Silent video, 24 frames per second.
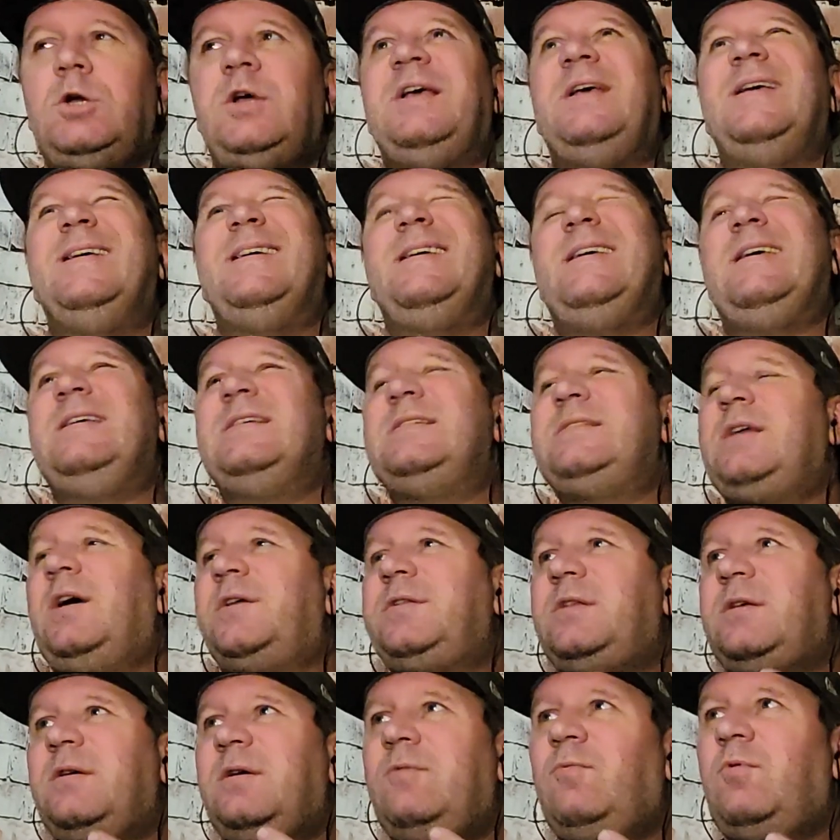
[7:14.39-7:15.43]
He's
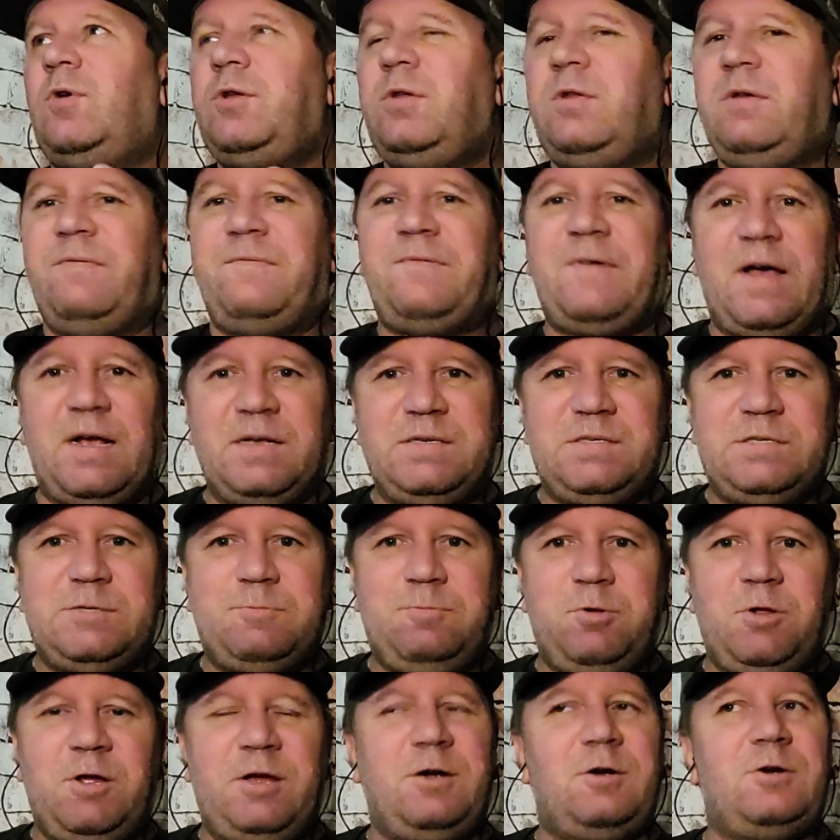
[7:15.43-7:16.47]
not one of the fastest
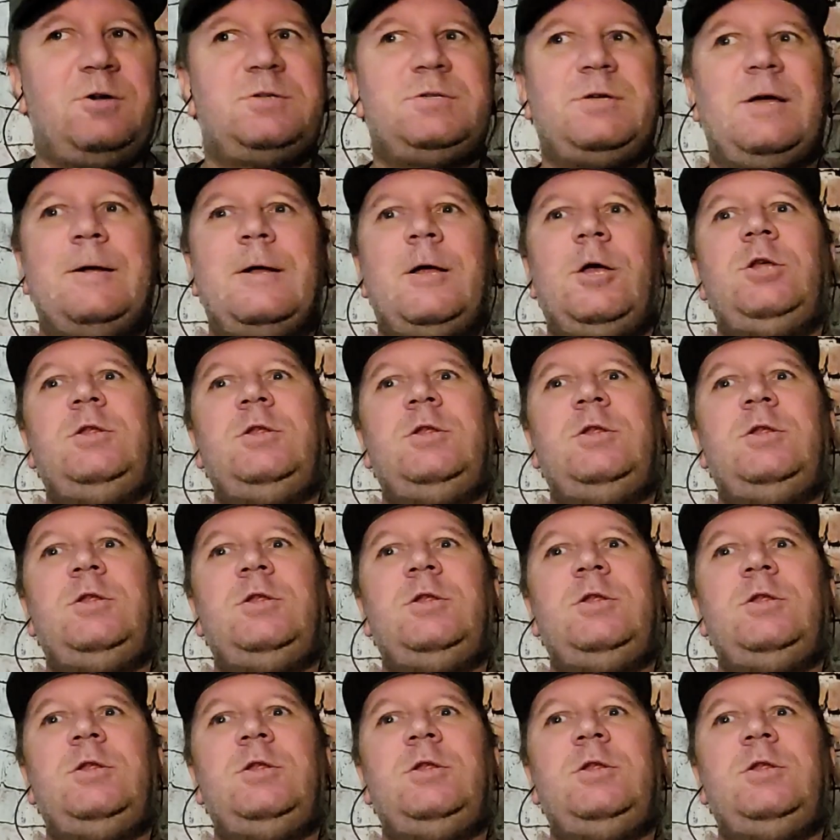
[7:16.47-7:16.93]
players.